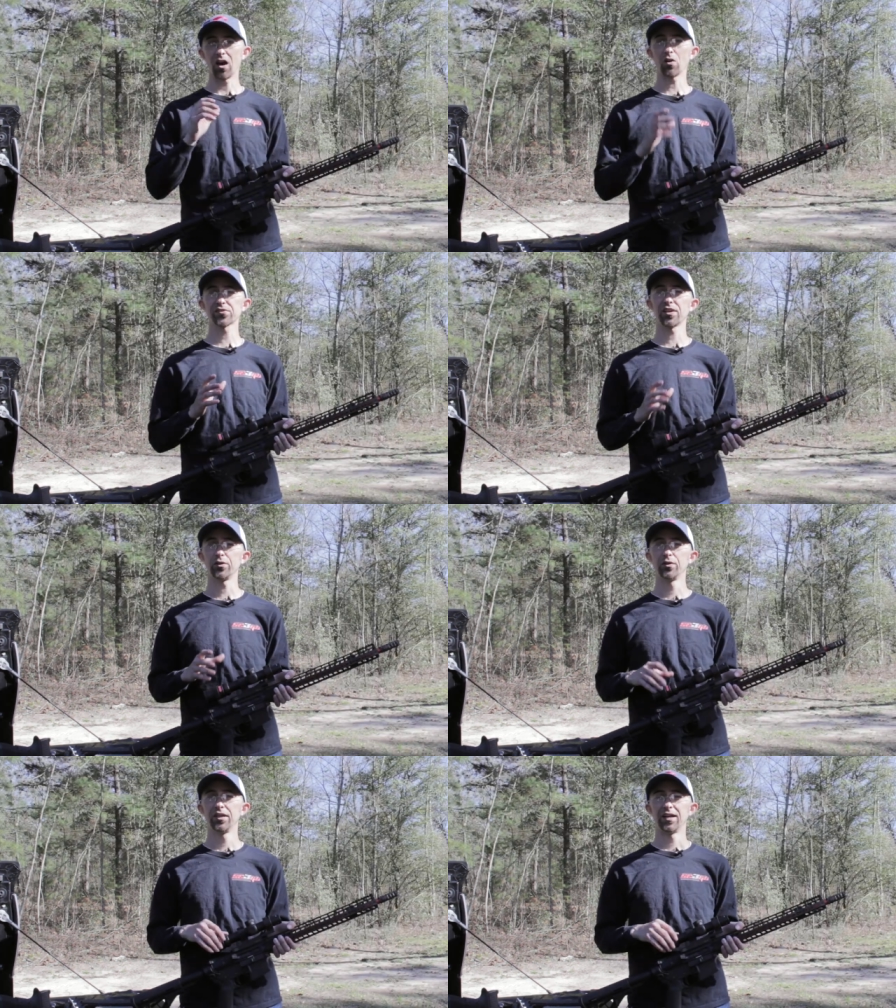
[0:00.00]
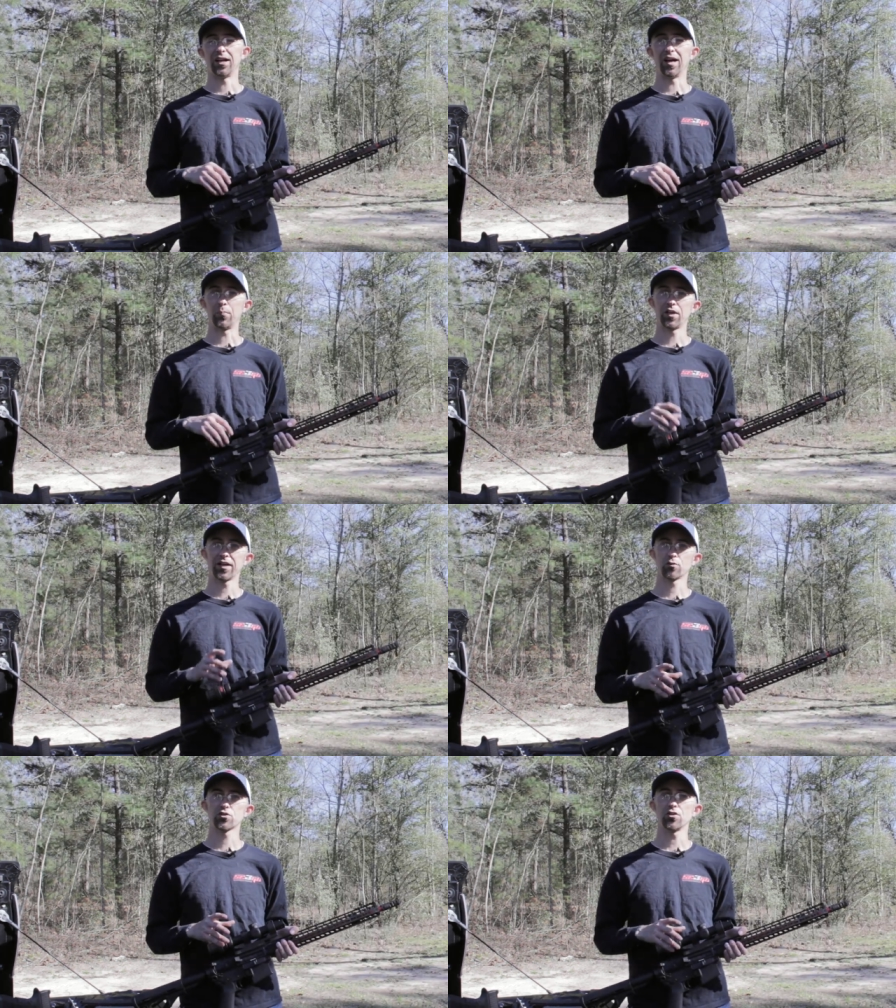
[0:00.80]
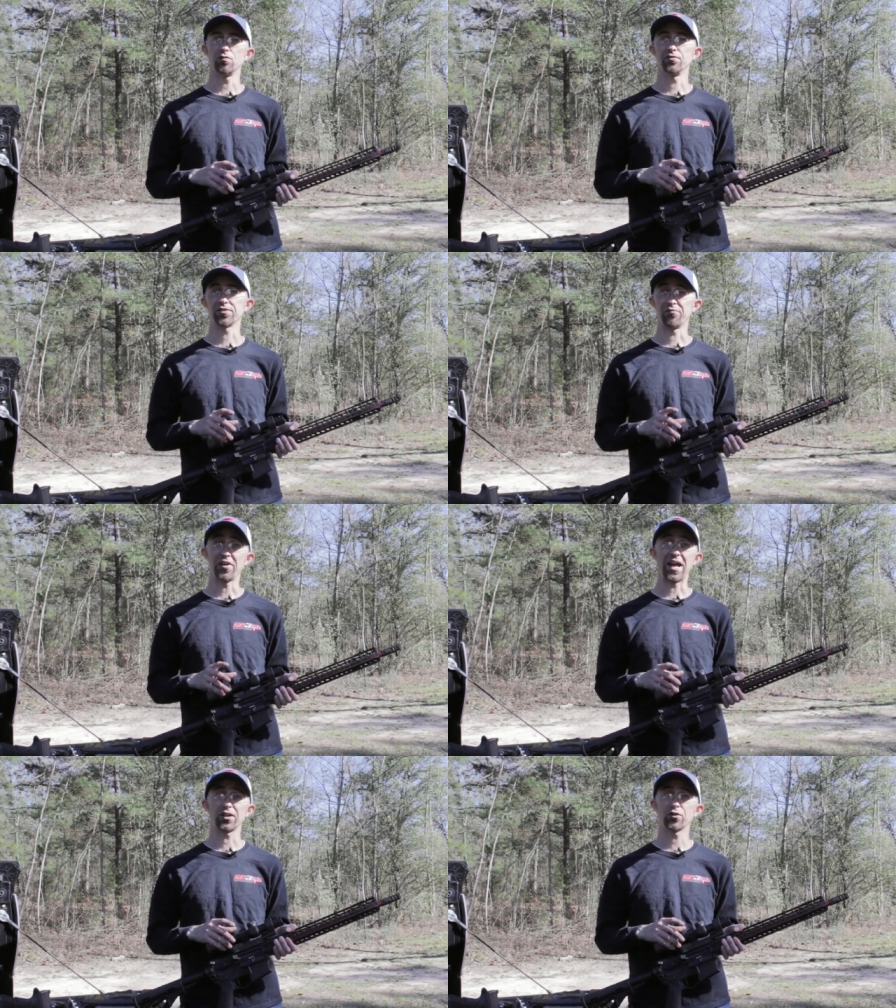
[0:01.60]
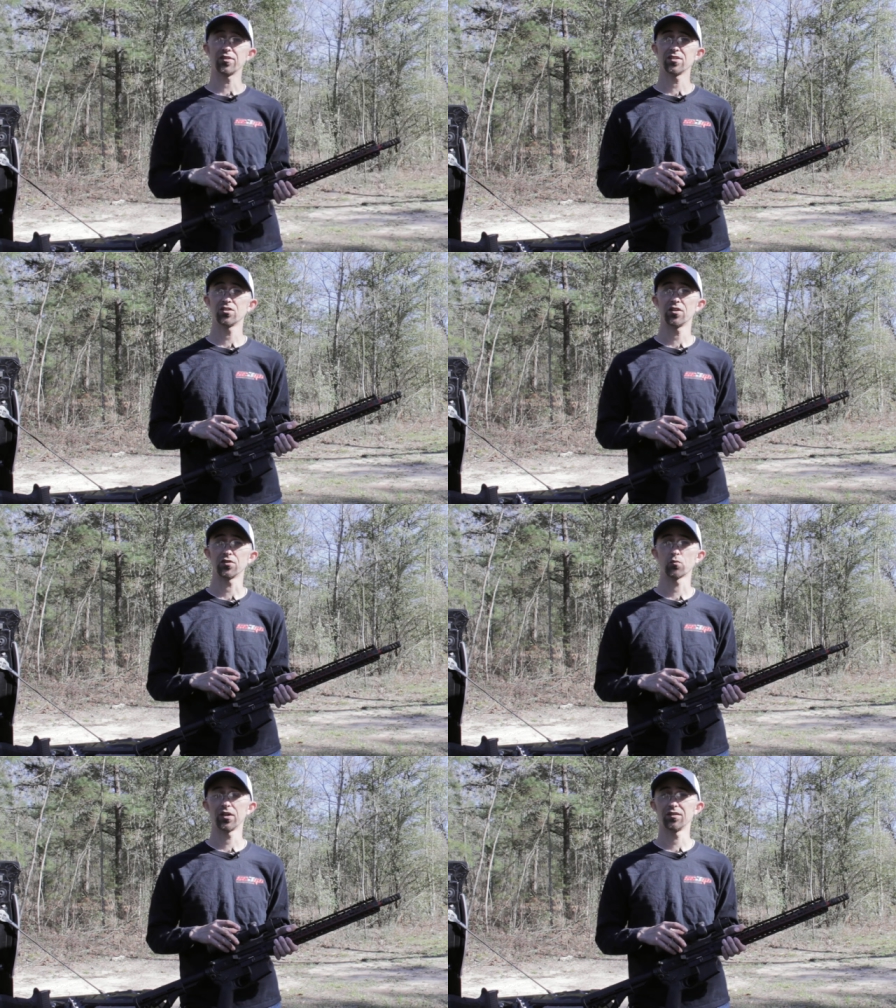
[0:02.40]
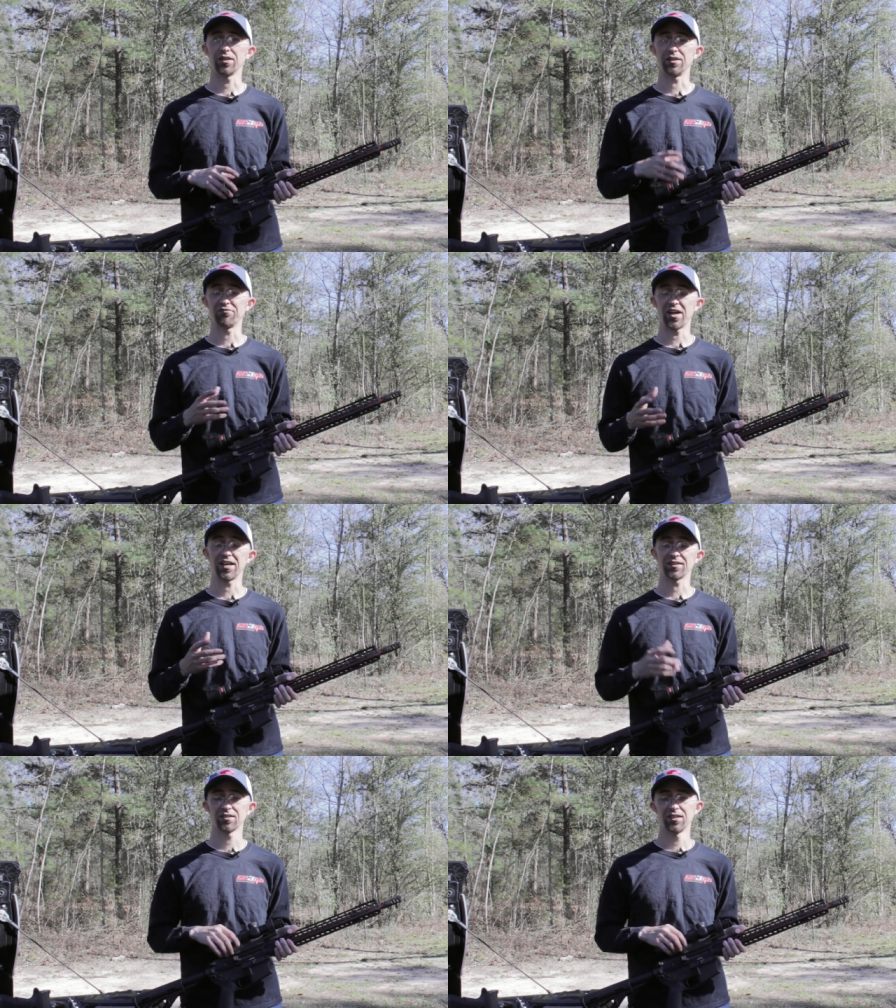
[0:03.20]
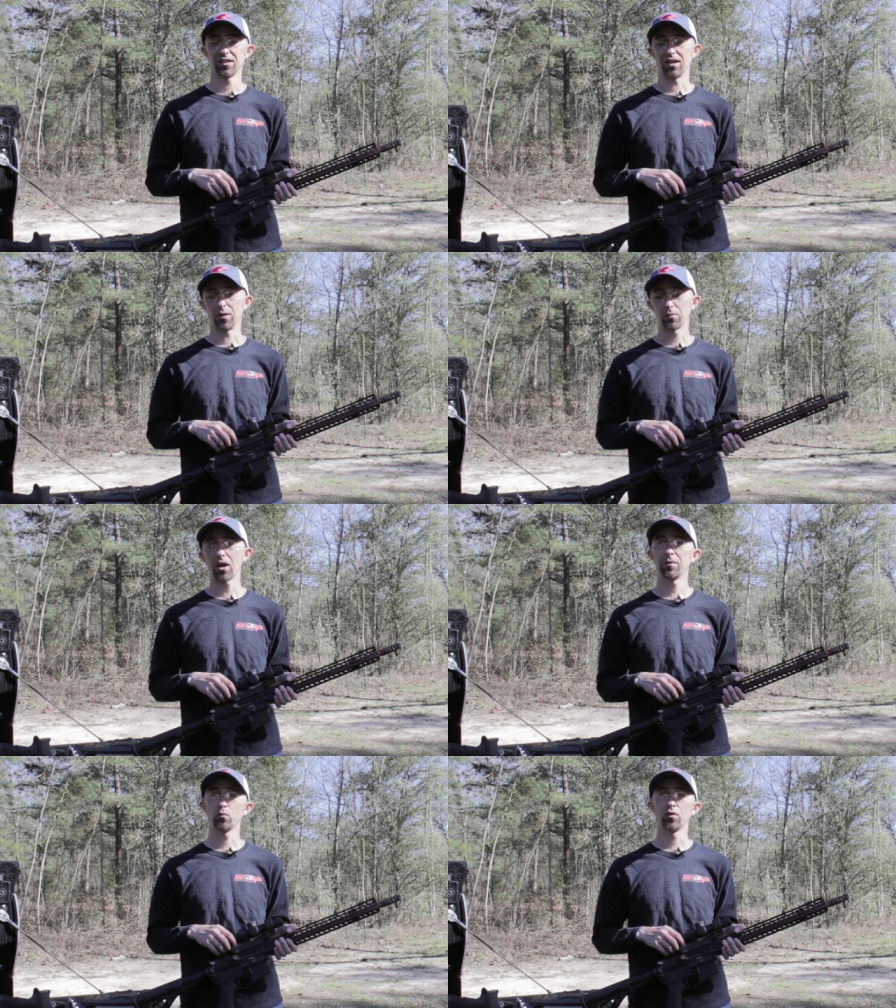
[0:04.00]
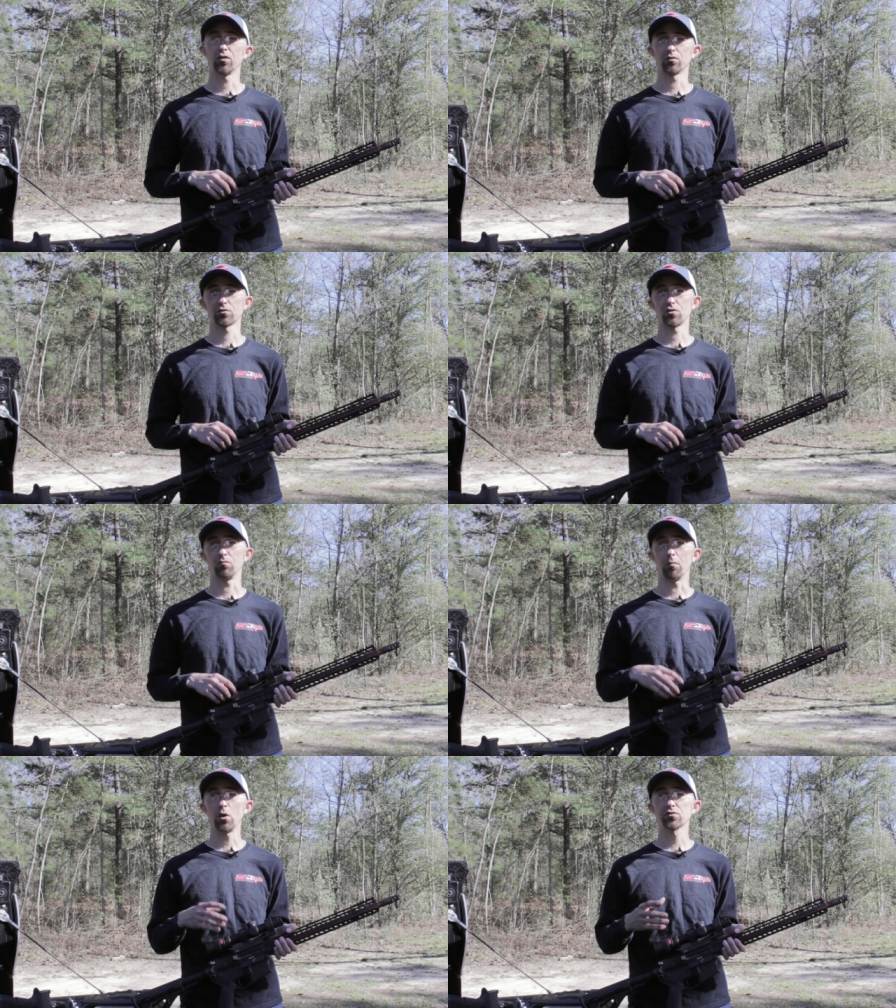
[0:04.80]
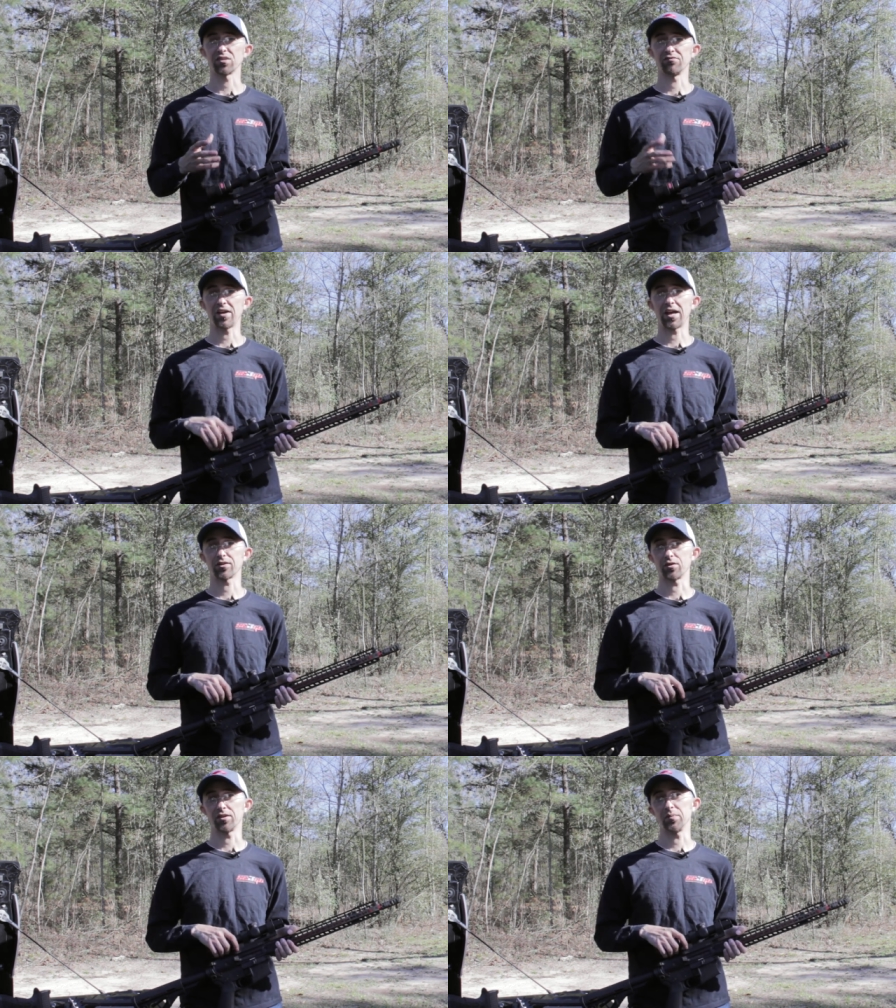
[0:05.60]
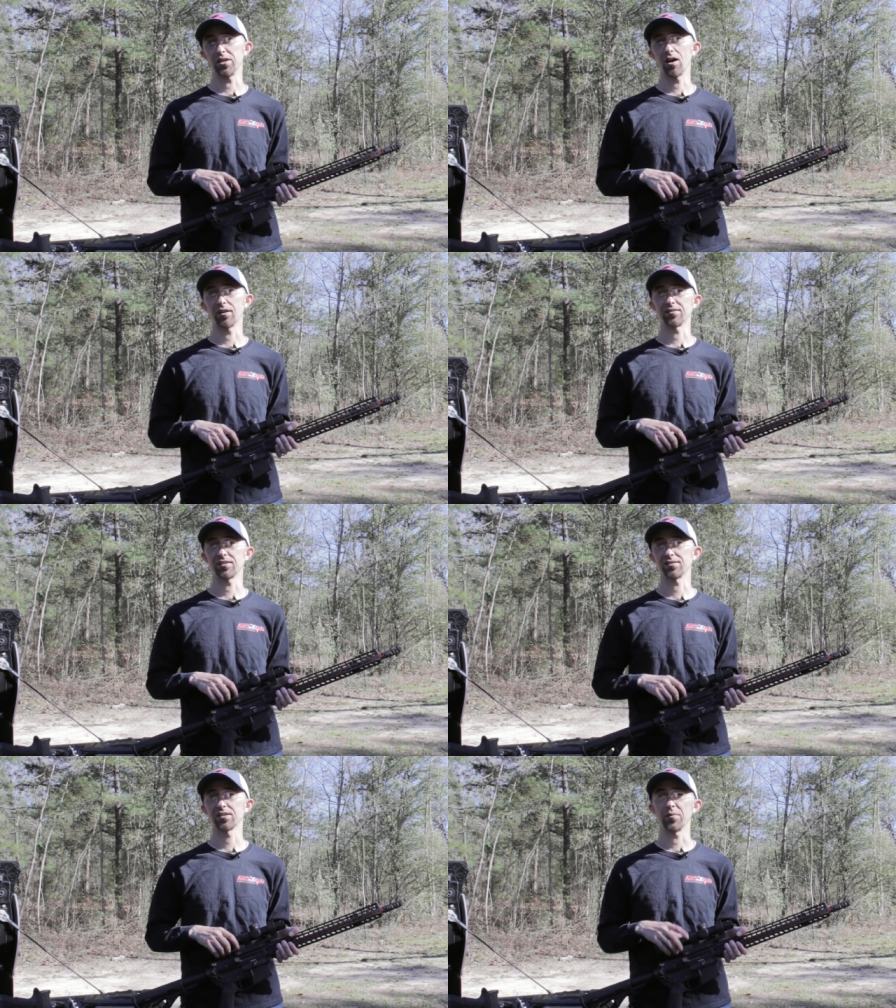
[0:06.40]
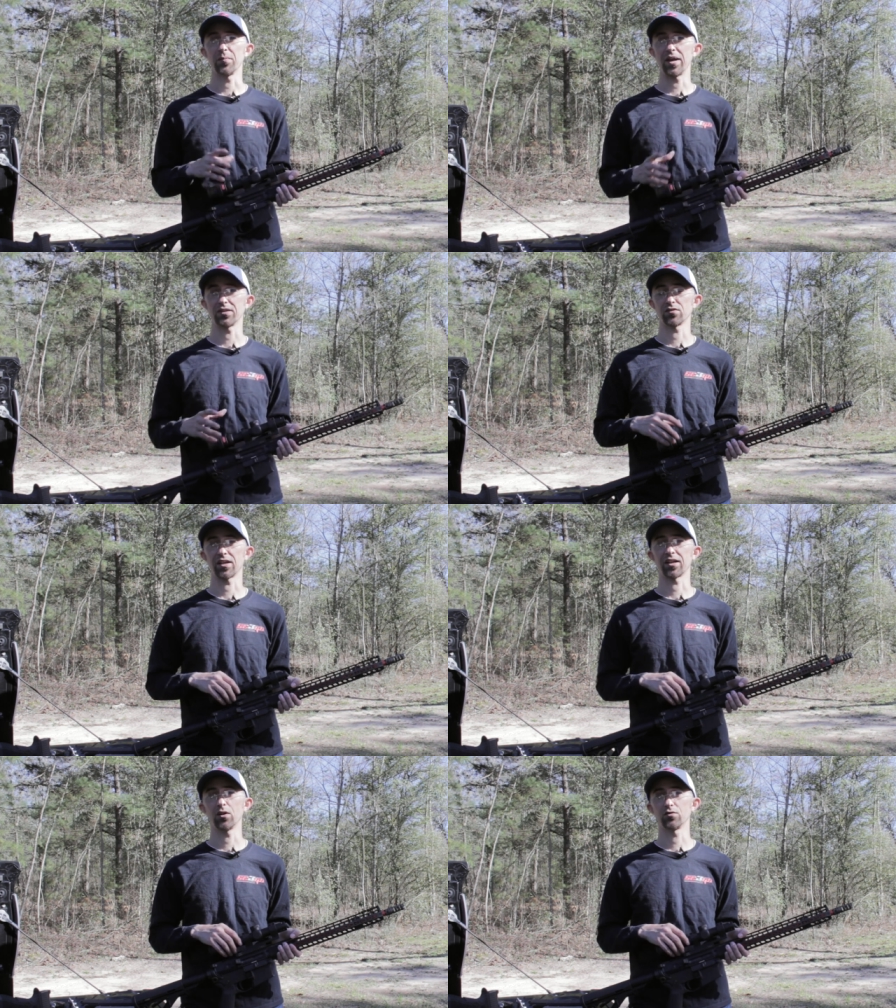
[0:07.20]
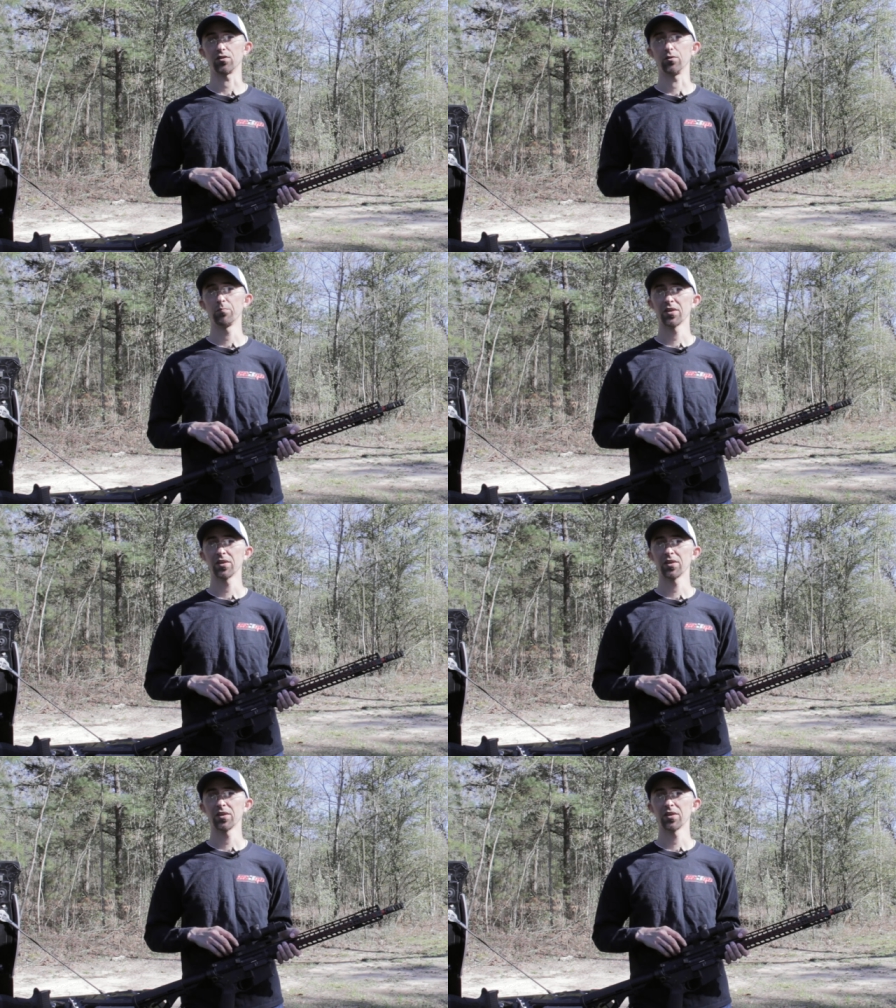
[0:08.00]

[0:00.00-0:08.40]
Also, I plan on shooting some factory this year as well, and in fact probably will shoot mostly factory, to be honest, at some of the matches I go to.